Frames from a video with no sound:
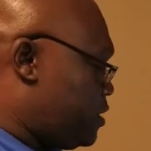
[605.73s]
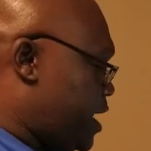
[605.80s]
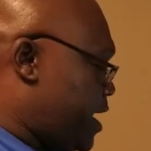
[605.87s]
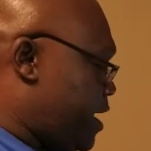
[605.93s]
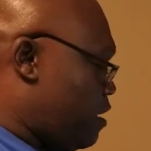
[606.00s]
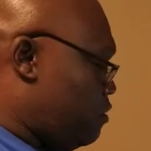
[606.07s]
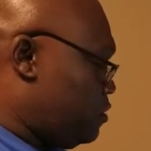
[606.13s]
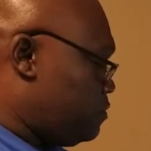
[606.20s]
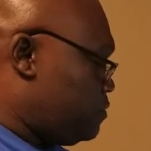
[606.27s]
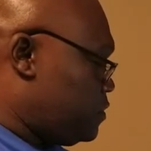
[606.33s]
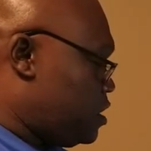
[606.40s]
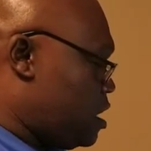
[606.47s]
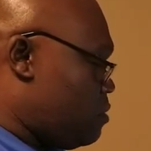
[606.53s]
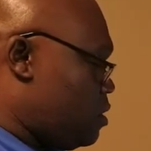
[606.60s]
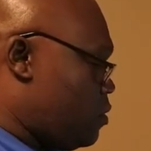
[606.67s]
down,
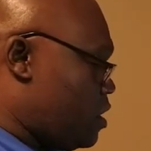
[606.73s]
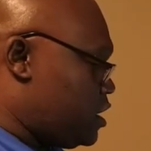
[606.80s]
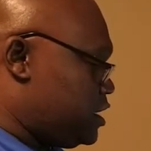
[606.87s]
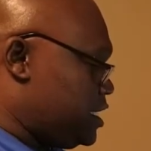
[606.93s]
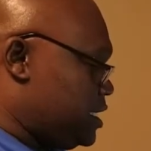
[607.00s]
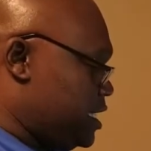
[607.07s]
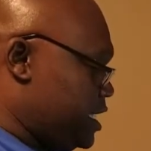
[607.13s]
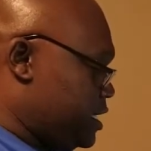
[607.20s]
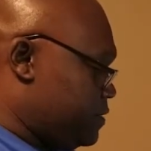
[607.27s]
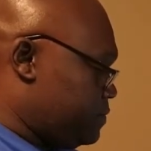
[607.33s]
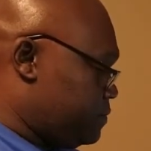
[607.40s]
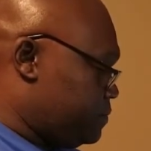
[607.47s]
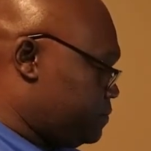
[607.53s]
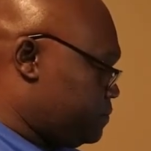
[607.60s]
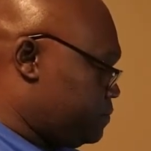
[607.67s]
and we want to delete.
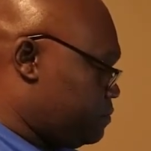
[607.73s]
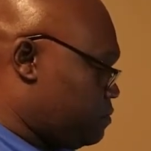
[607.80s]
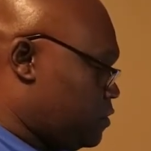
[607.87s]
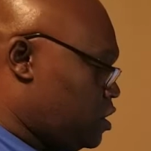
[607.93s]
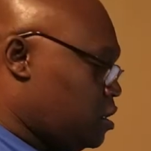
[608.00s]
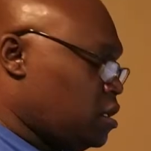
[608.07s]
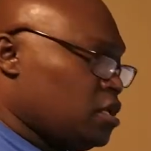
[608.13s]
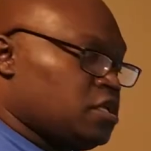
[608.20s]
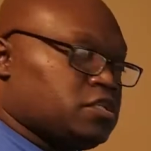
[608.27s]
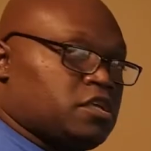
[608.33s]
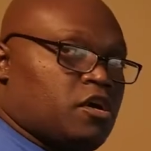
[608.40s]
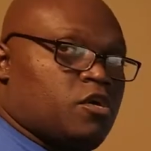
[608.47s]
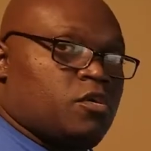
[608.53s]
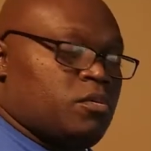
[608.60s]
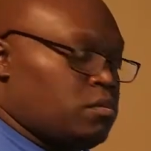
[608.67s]

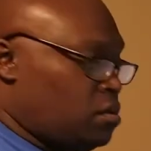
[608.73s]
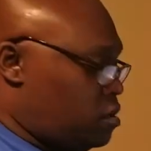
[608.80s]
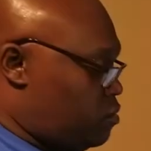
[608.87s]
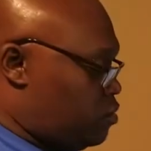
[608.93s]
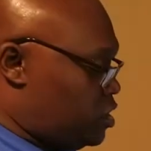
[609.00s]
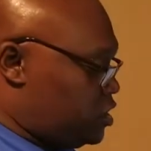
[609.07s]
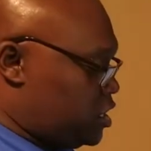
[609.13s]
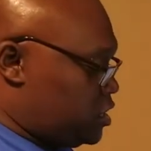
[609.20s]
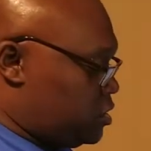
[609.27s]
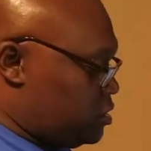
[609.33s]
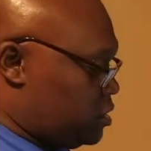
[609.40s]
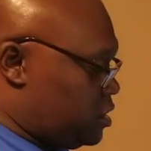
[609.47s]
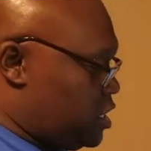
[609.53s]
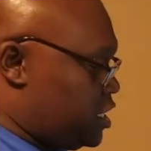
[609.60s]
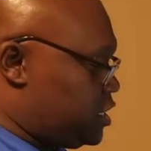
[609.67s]
So we
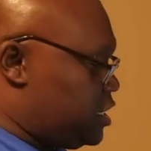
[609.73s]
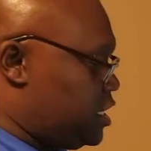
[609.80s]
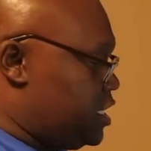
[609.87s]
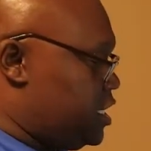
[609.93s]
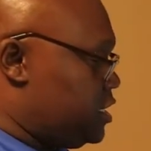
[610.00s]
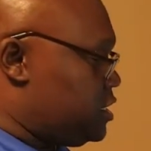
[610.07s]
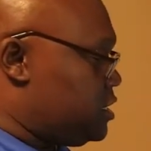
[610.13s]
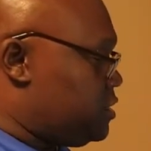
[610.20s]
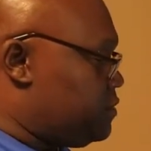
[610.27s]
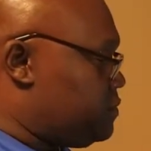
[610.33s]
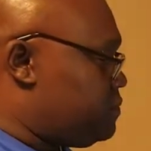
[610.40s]
just click delete.